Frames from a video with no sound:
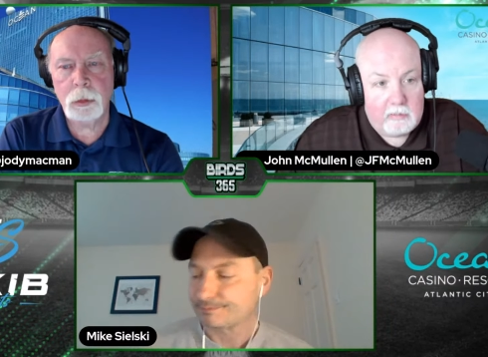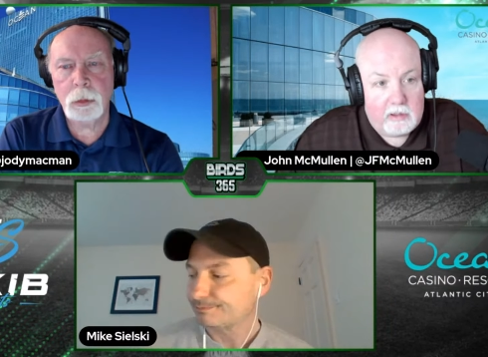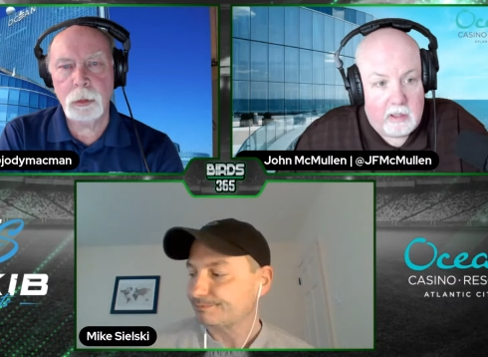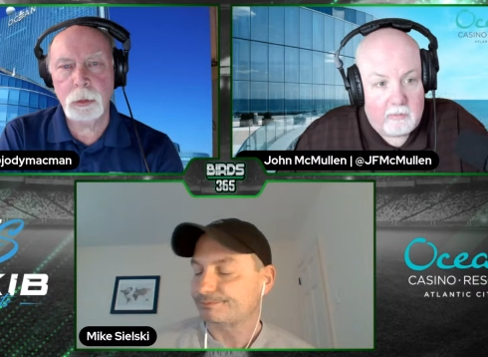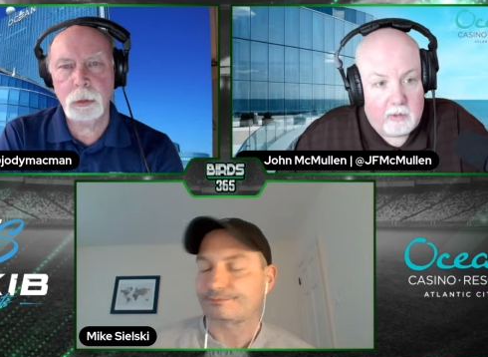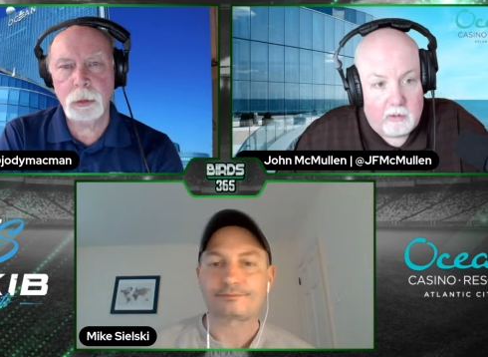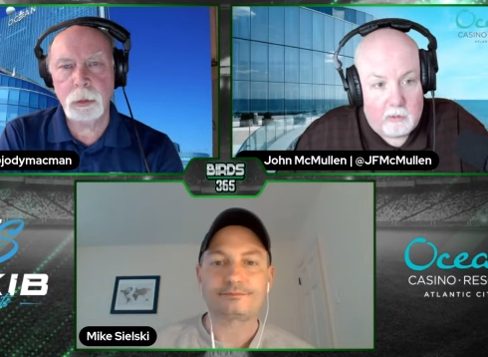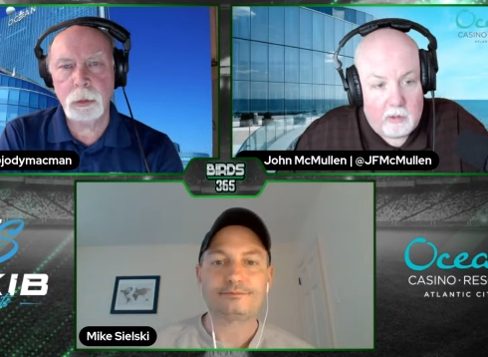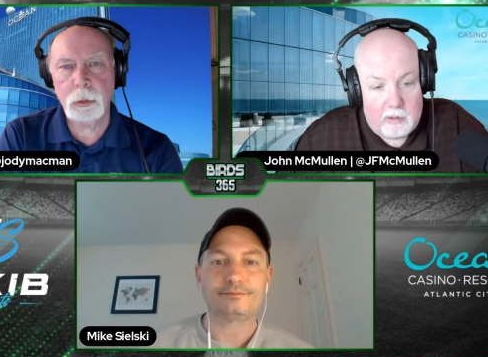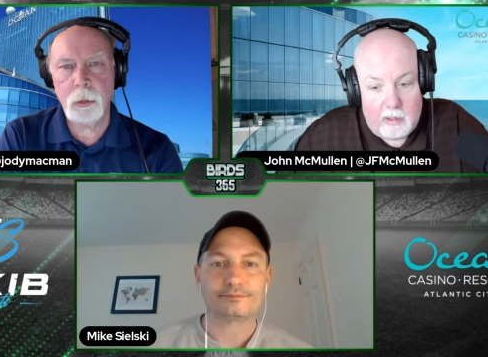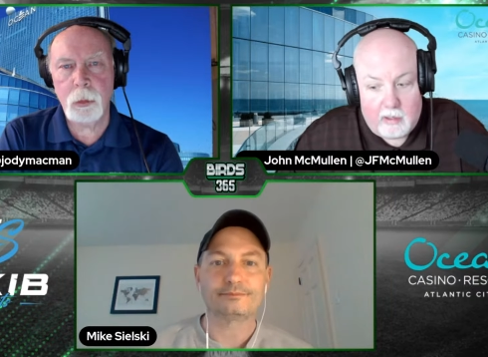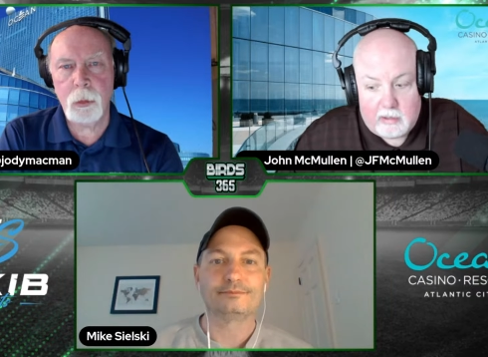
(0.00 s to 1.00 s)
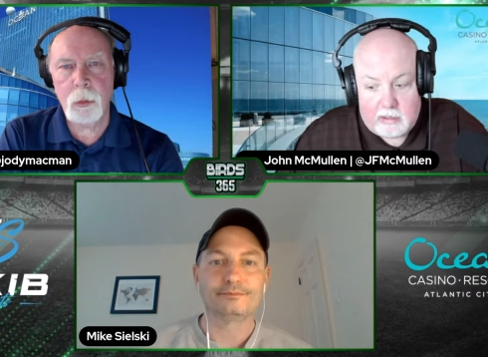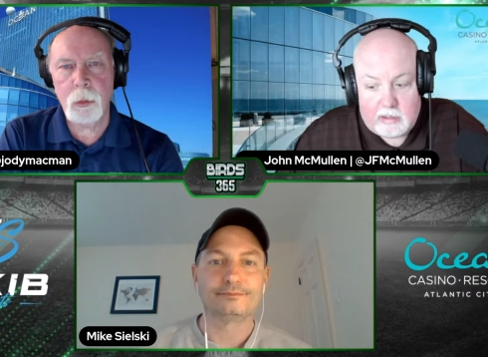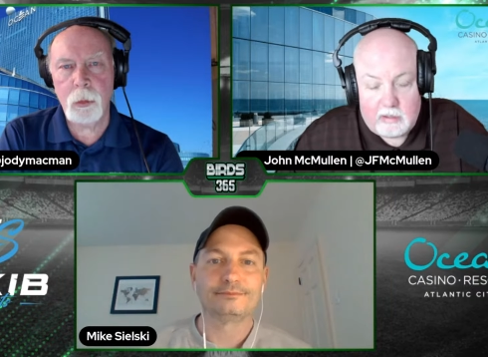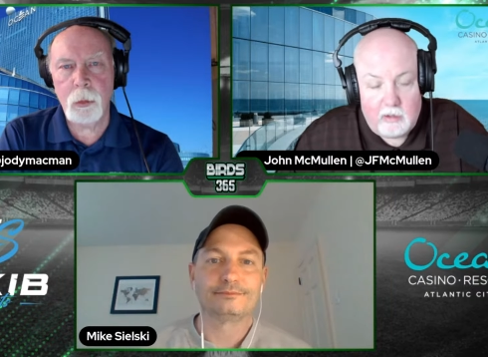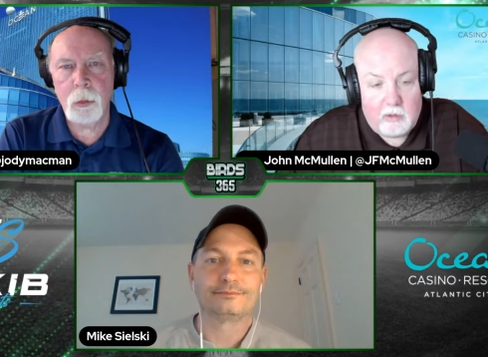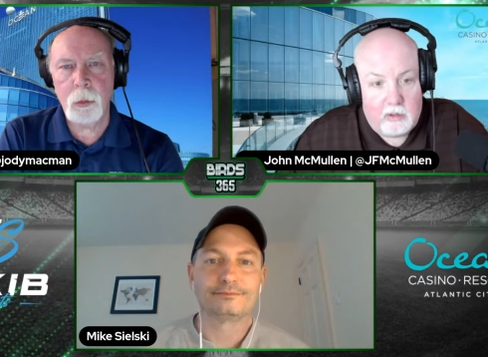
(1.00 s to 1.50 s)
Speaker 1: Jeffrey Lurie kind of
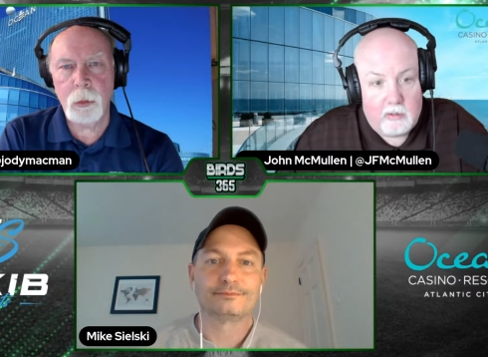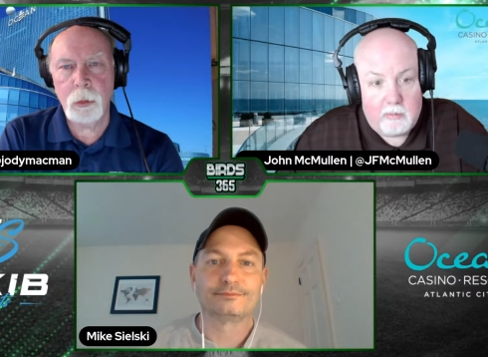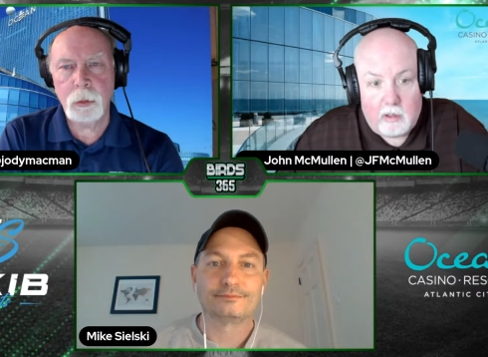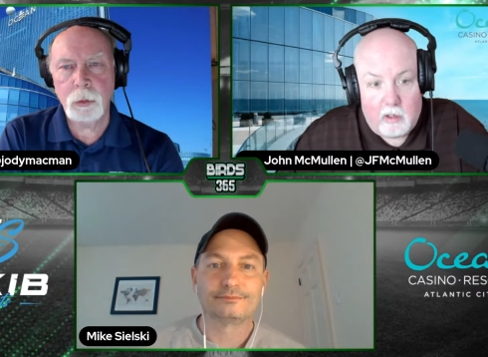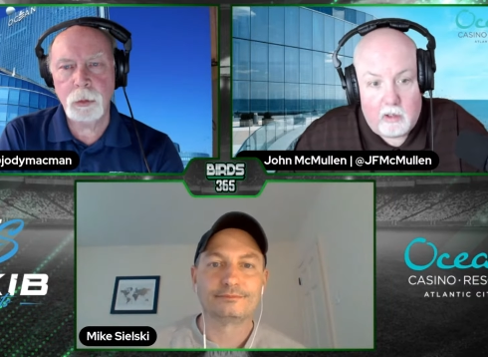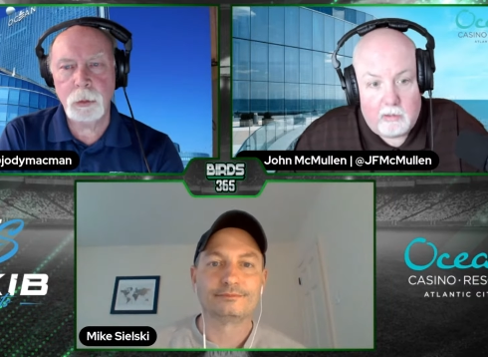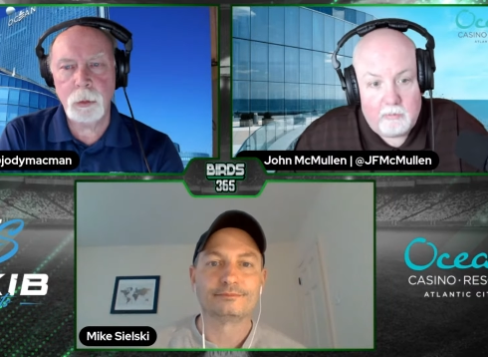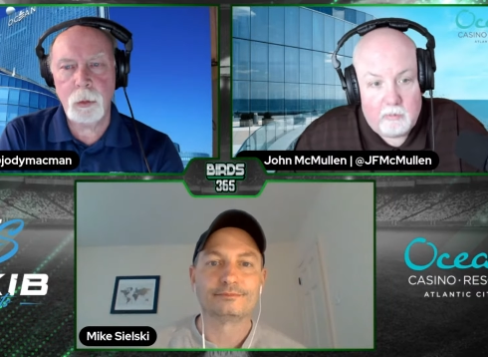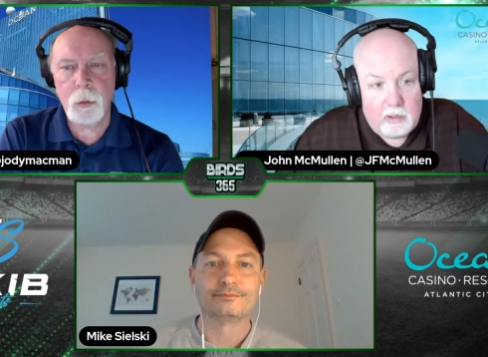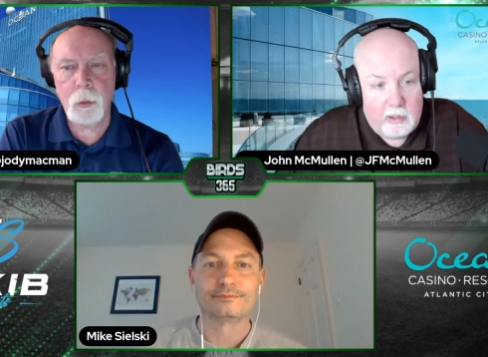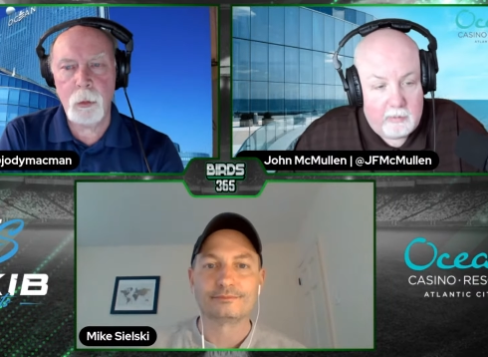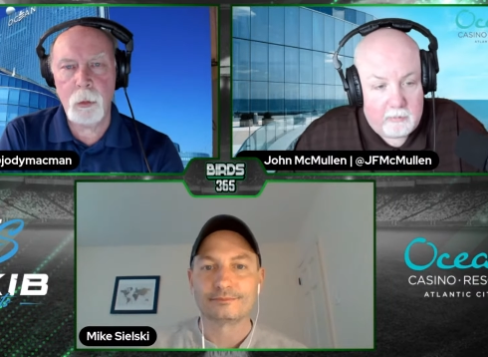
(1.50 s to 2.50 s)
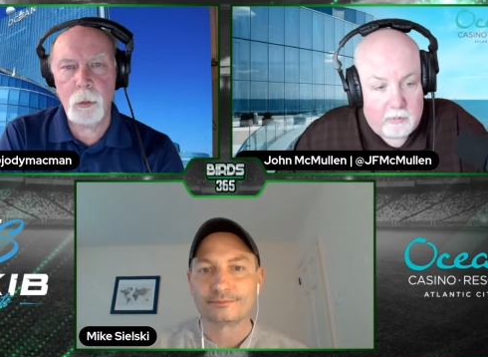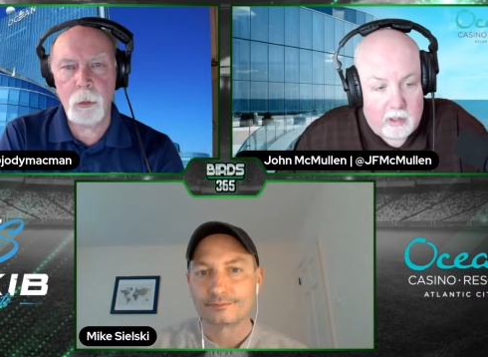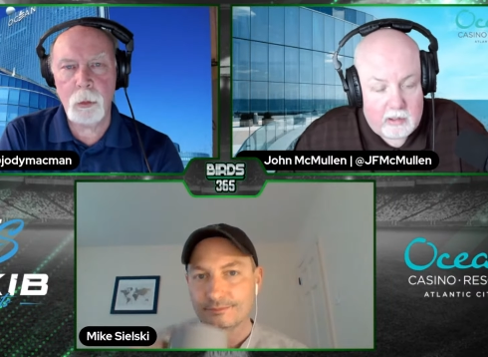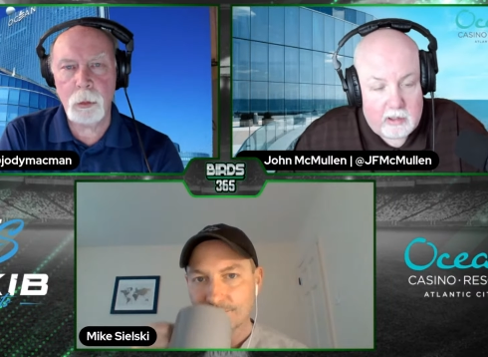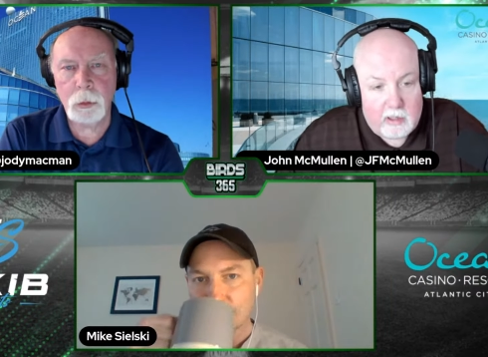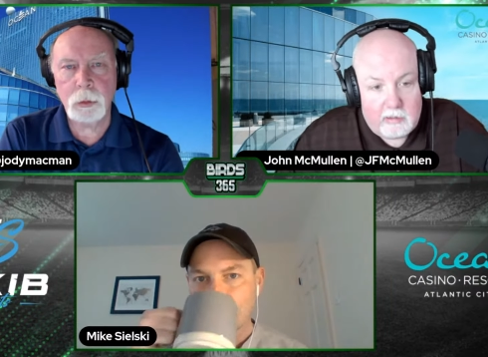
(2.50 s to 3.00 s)
steered them, all right, we need fresh
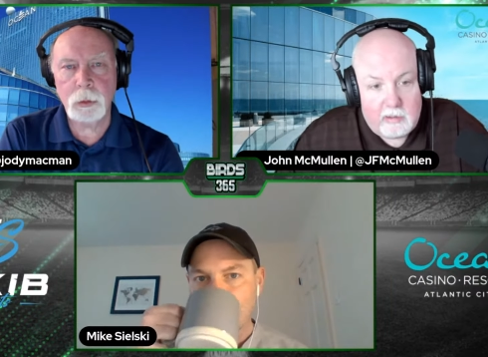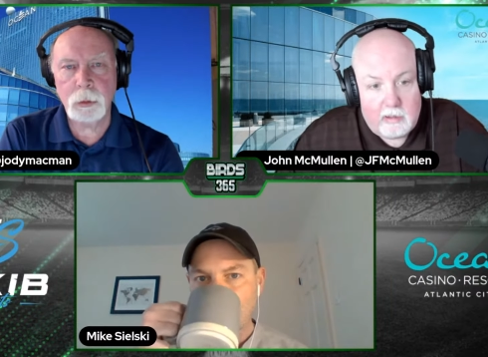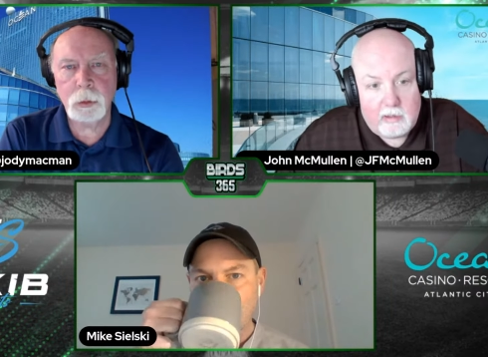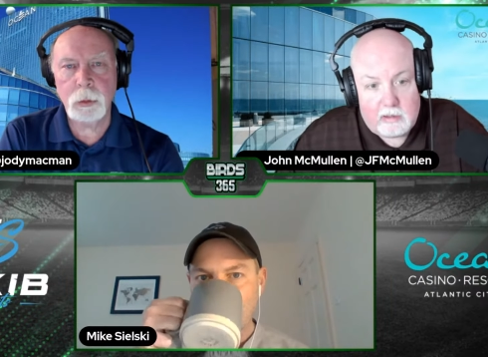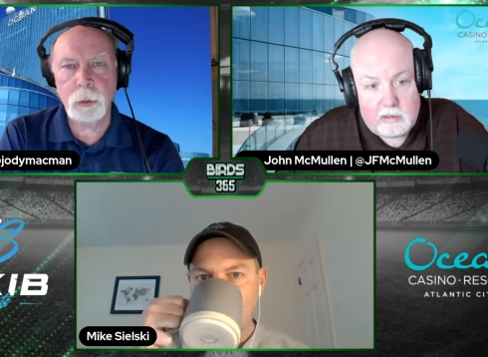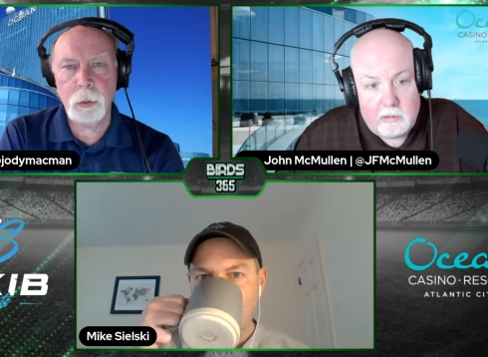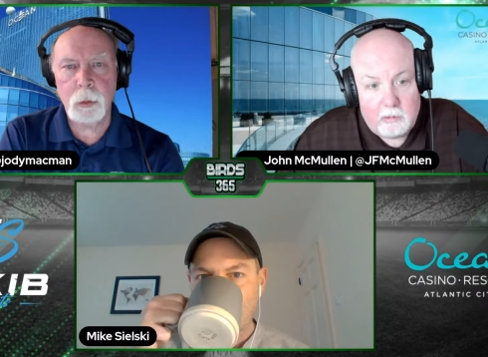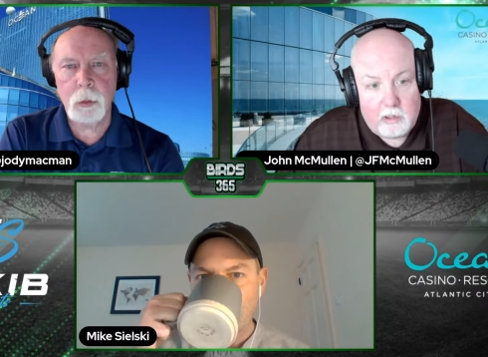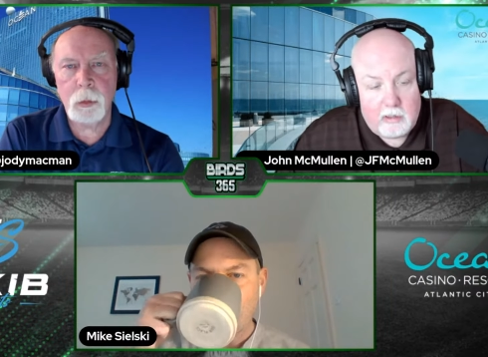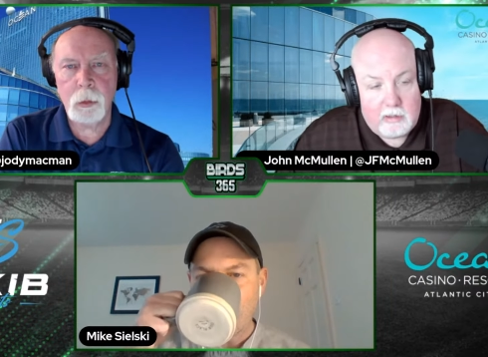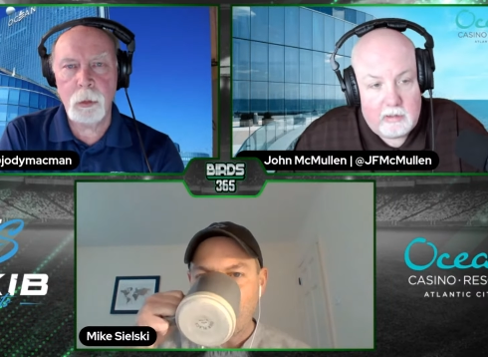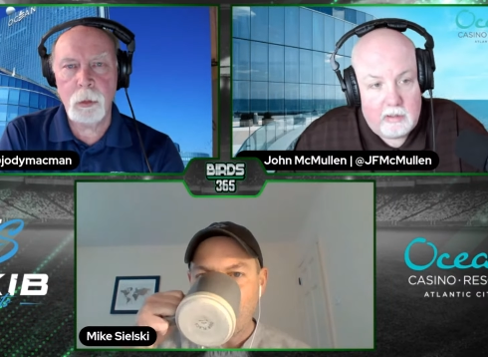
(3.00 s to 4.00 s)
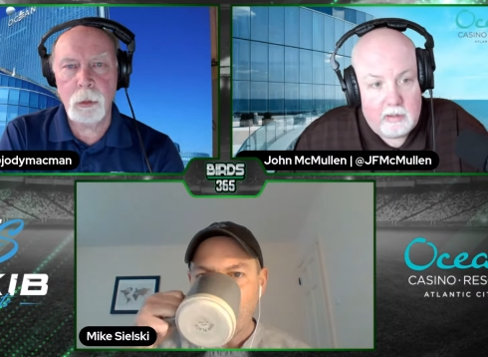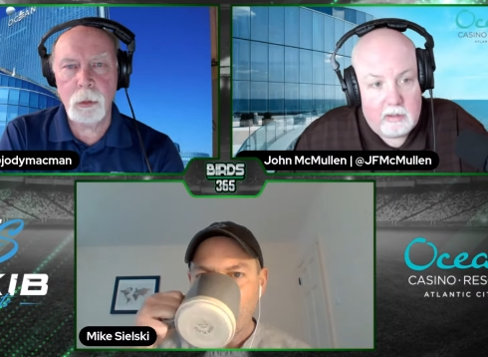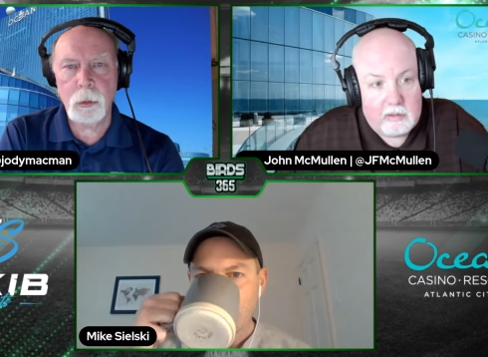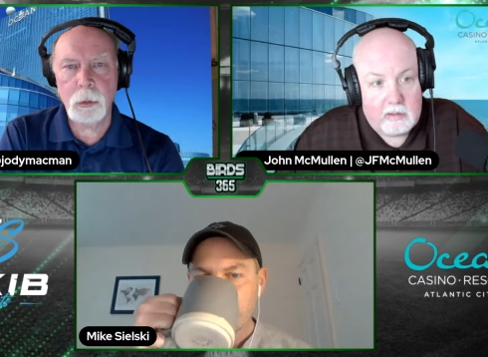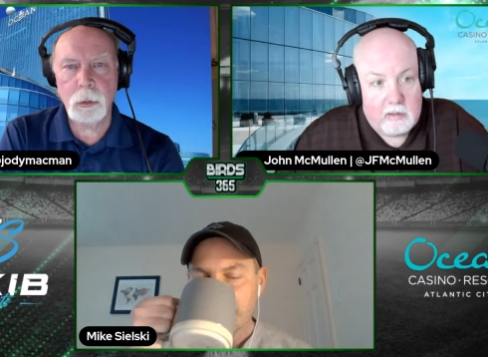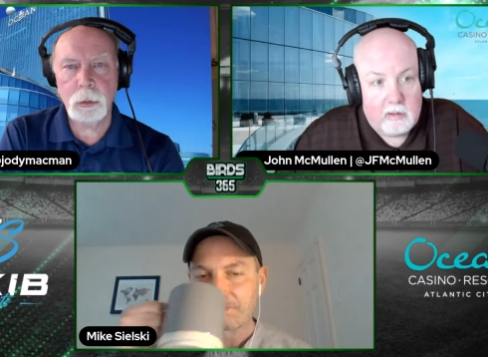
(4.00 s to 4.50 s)
ideas, new ideas.